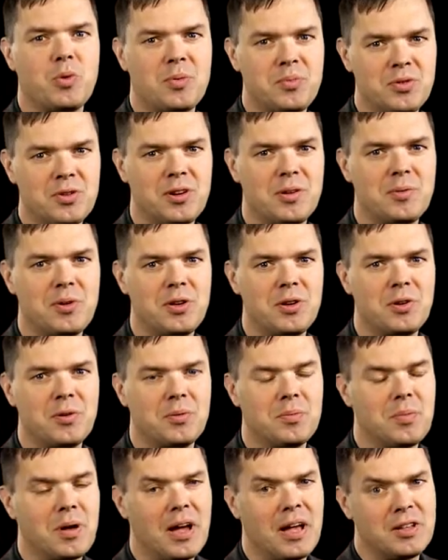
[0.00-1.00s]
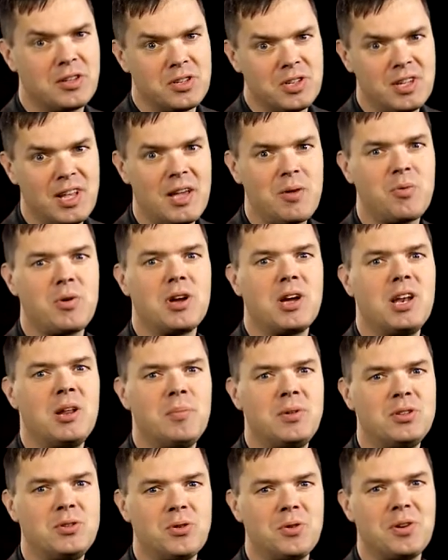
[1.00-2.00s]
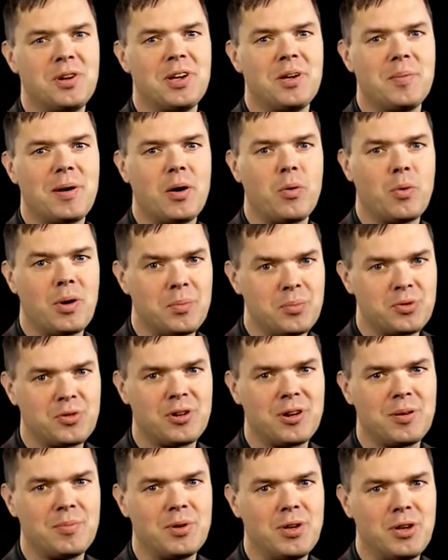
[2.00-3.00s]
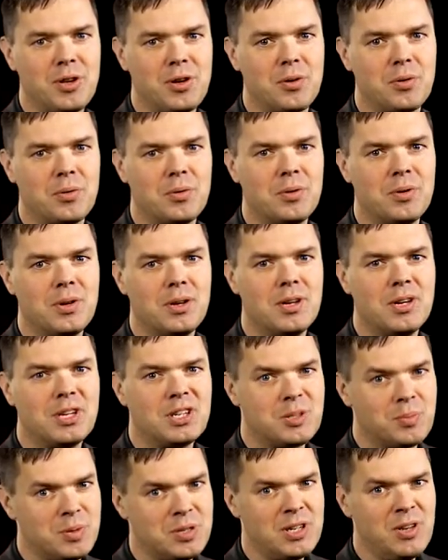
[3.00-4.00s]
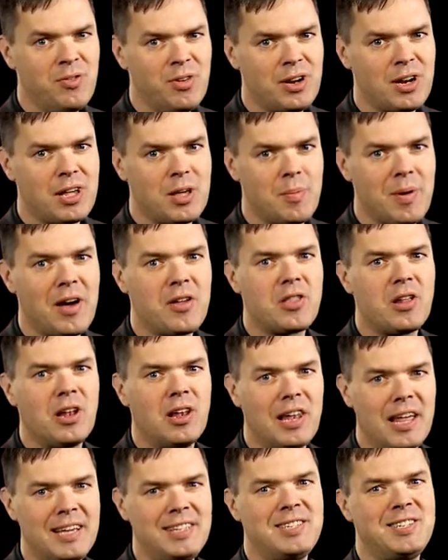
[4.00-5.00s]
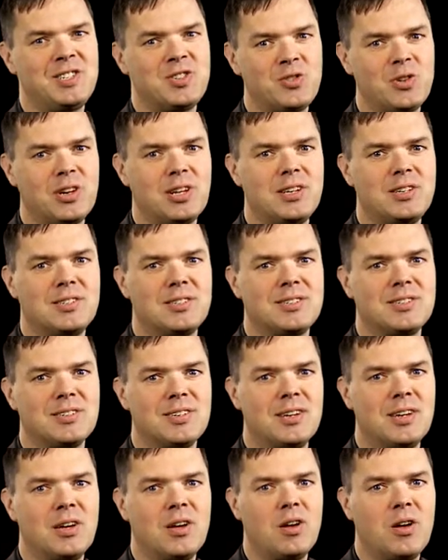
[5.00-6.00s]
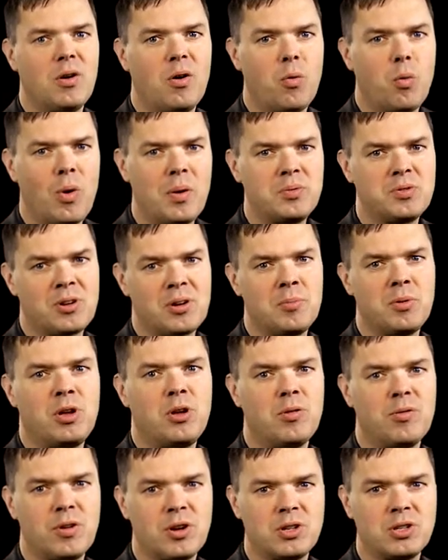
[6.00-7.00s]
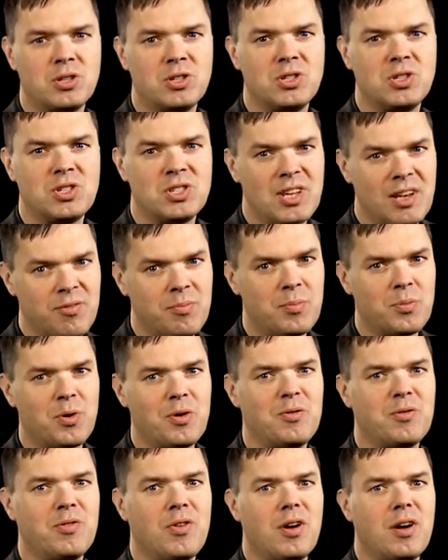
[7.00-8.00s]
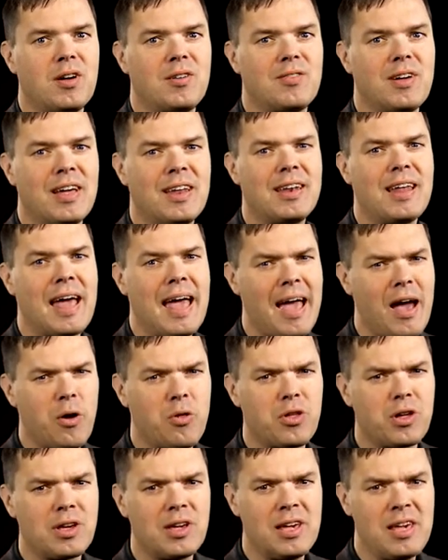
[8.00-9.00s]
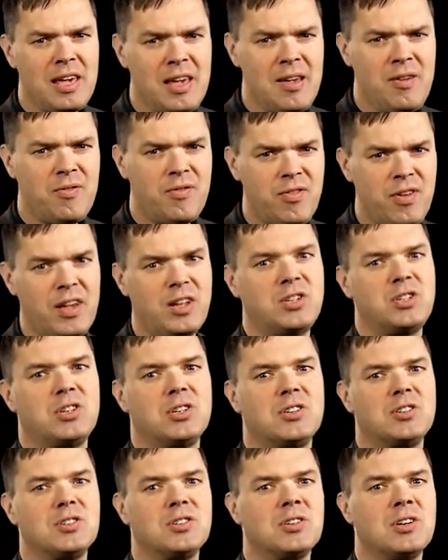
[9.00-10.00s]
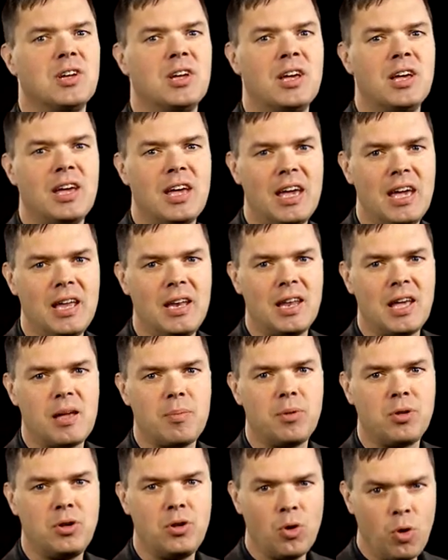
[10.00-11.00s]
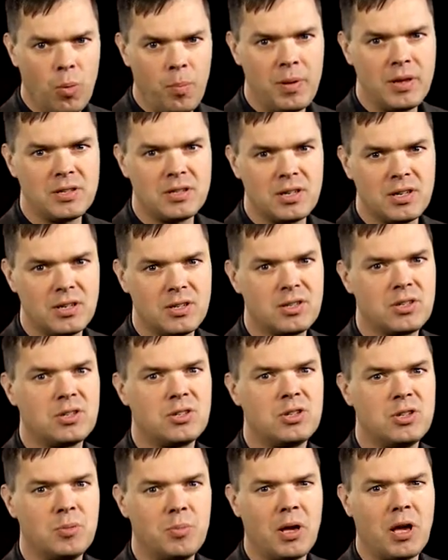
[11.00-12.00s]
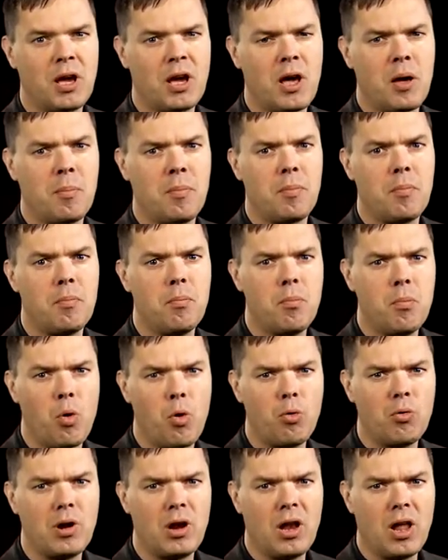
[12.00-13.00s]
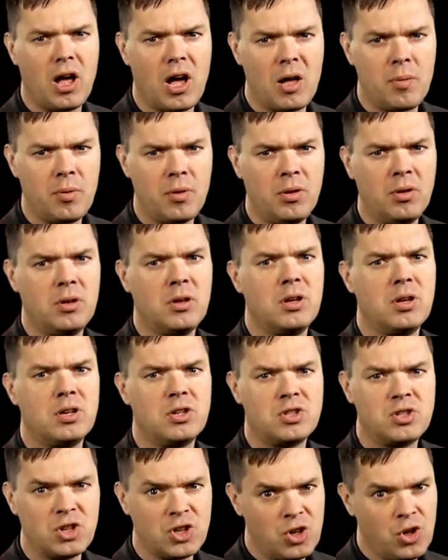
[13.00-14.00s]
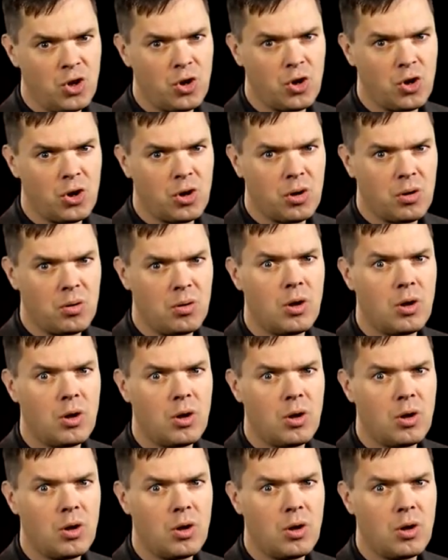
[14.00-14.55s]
WebSphere MQ. And today we're going to be talking about WebSphere MQ, specifically about the latest release, WebSphere MQ version 7.5, and how the key features enable your business to become more reliable, secure,